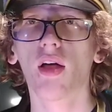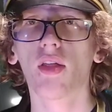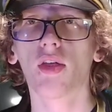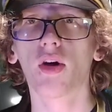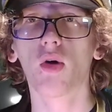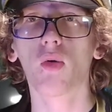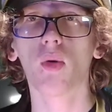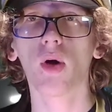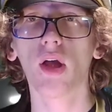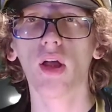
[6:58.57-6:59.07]

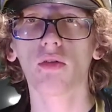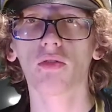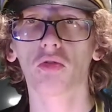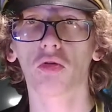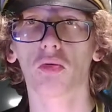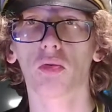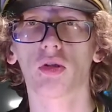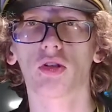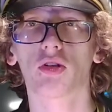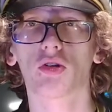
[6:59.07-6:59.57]
Though
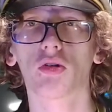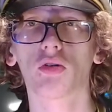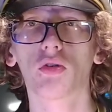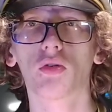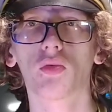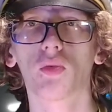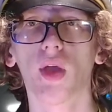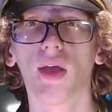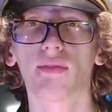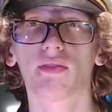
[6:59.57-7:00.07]
whatever we do,
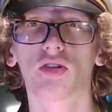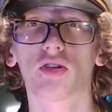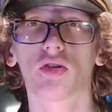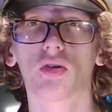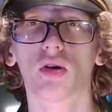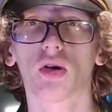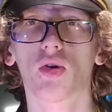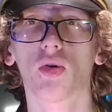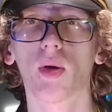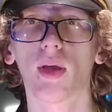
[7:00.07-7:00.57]
we have to
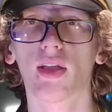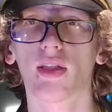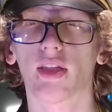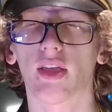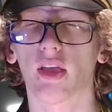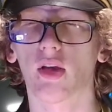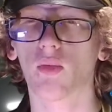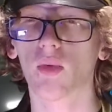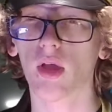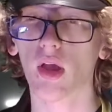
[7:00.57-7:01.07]
do it
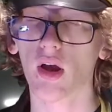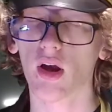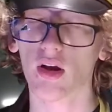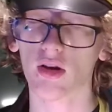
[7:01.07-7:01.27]
quickly. We